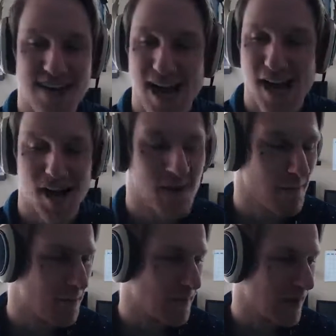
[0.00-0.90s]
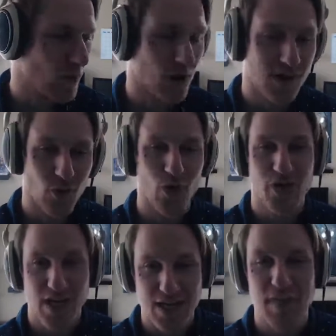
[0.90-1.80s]
or
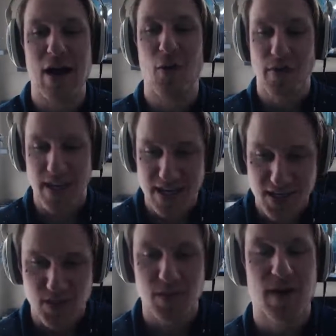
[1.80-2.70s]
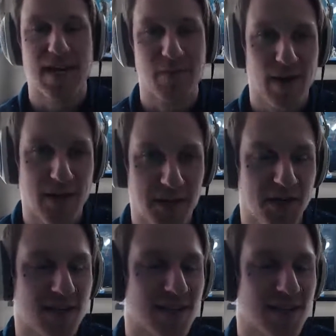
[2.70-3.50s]
think about what they could do to make it better.